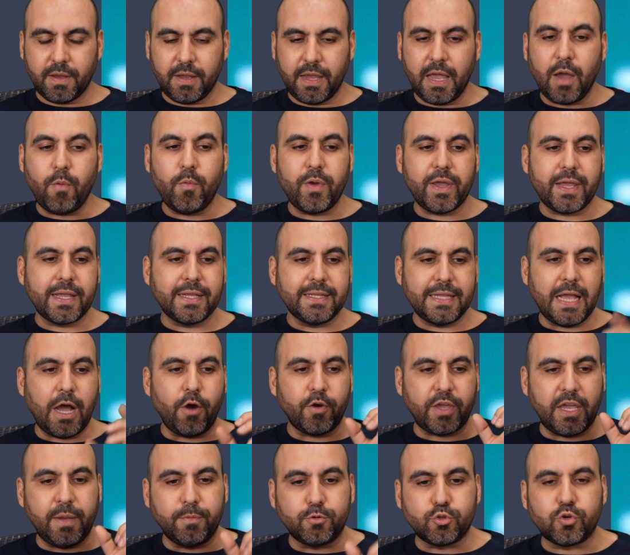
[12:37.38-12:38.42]
And we can now
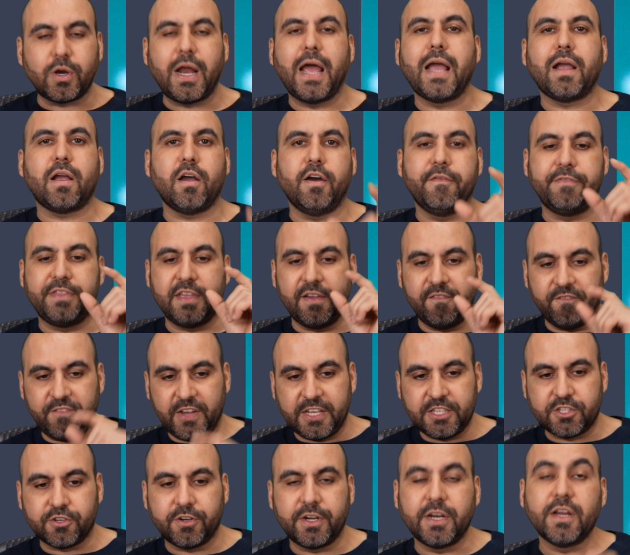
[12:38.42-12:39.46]
keep track of the
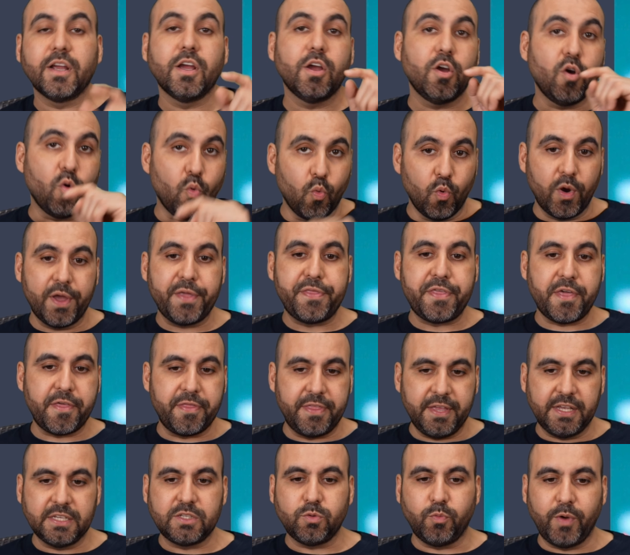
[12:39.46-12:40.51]
inventory with
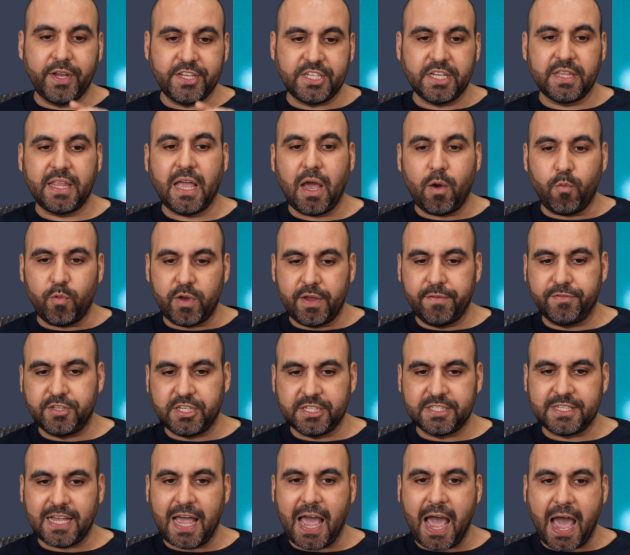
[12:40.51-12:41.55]
this widget that we've
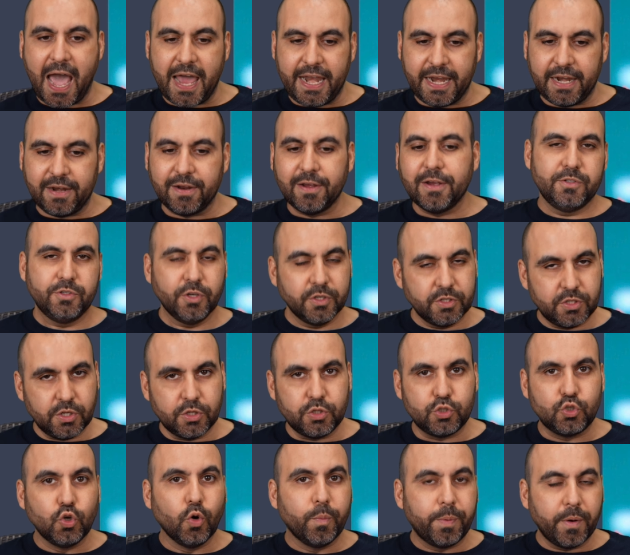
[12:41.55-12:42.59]
just added. So it's
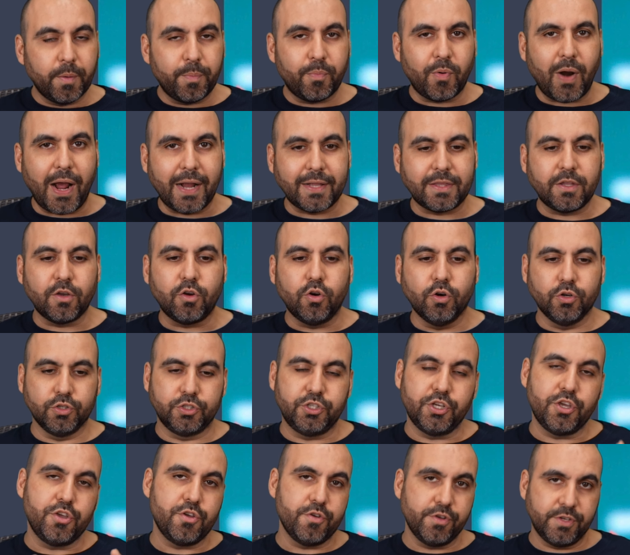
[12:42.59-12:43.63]
super practical
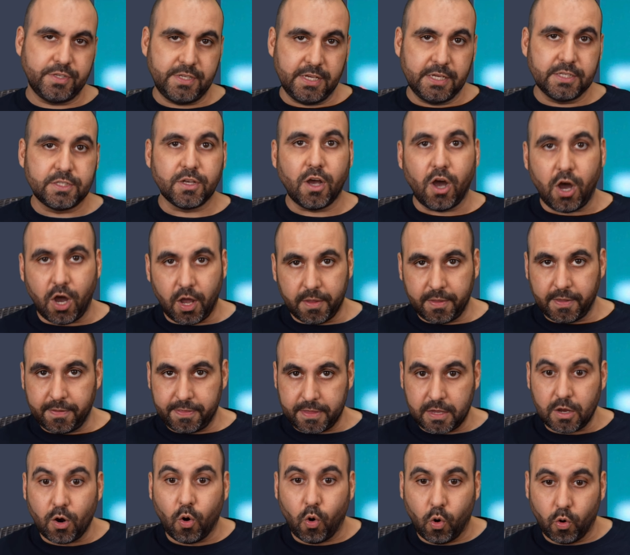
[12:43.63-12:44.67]
to use this on
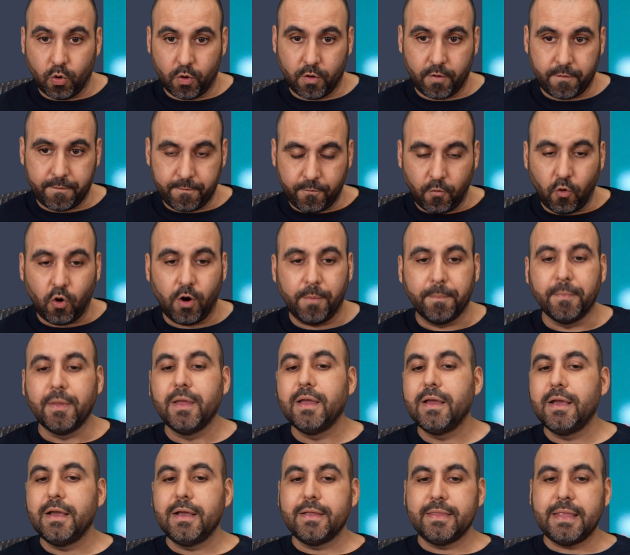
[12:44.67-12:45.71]
the order form.
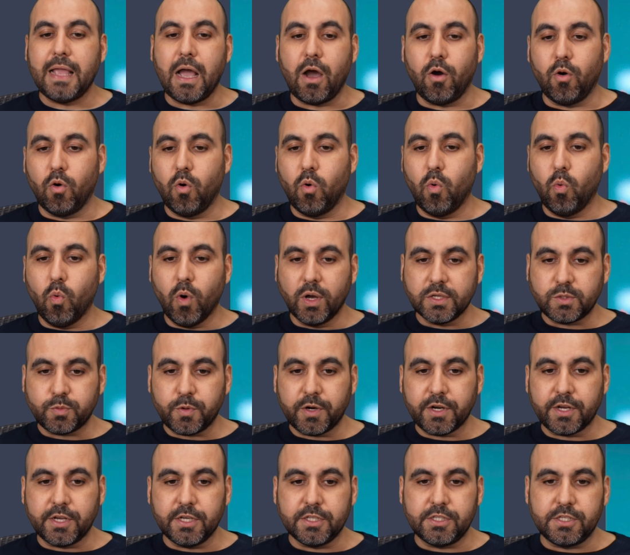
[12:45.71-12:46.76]
Now, once
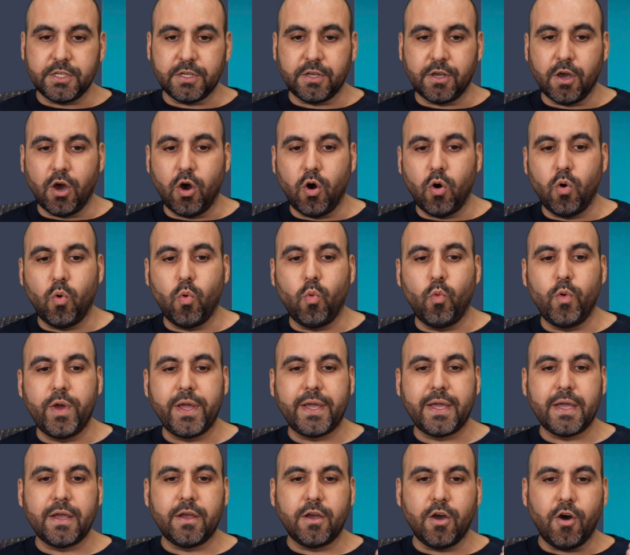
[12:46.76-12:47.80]
we're good to go, we
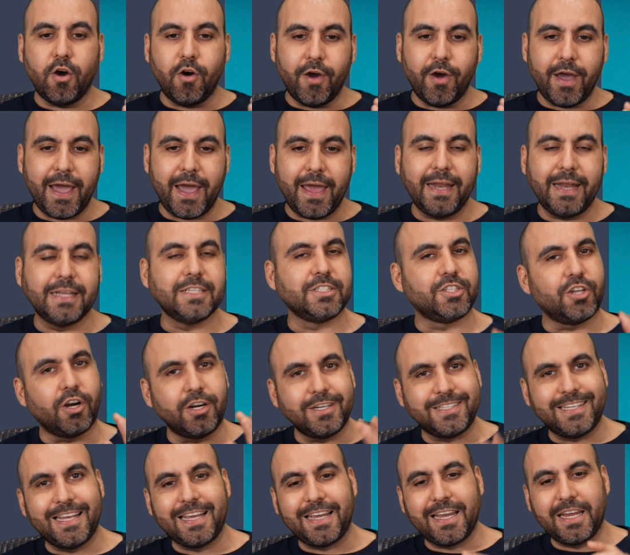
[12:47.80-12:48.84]
can go ahead and
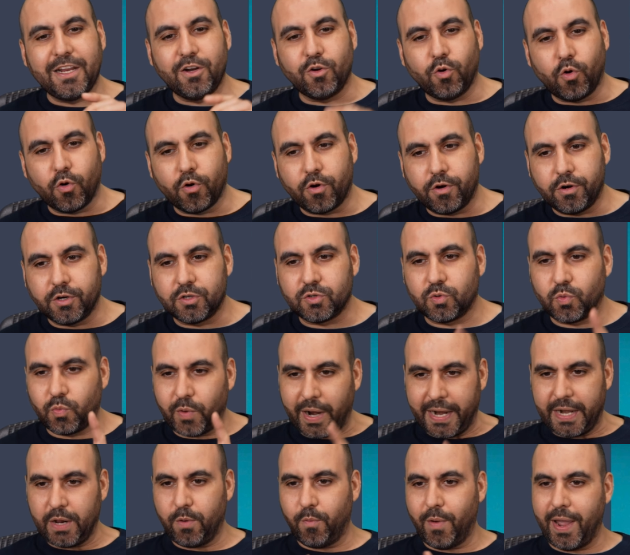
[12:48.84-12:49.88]
start taking orders
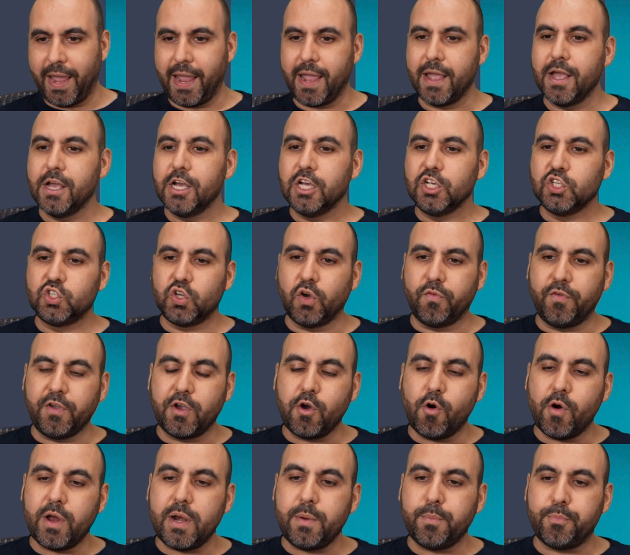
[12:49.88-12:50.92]
right away. So if we
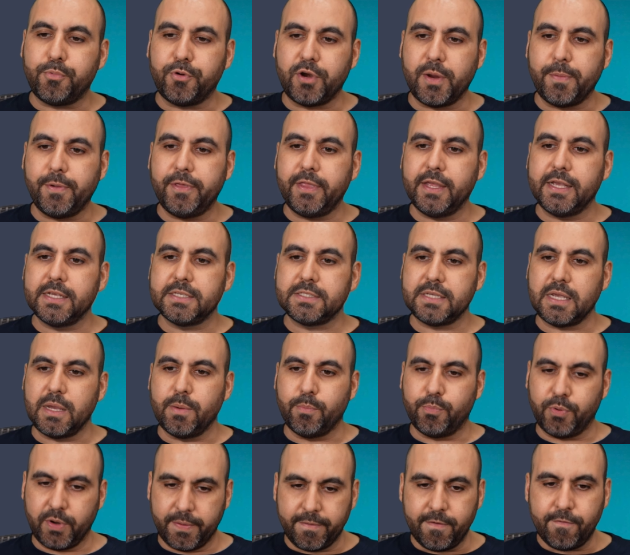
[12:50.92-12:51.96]
go ahead and preview this in
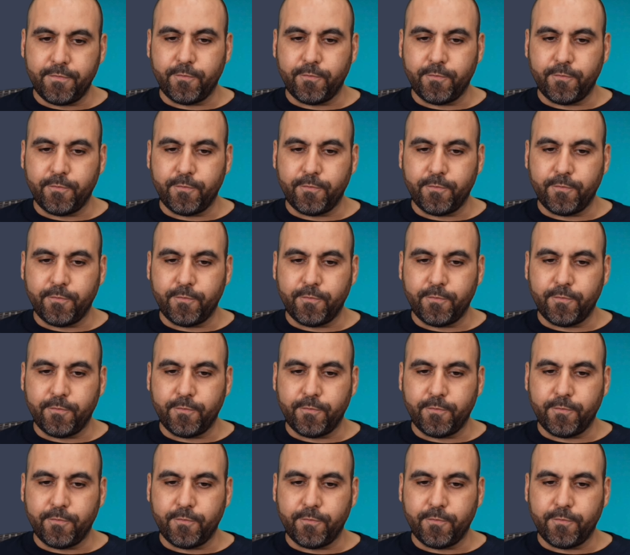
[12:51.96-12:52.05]
preview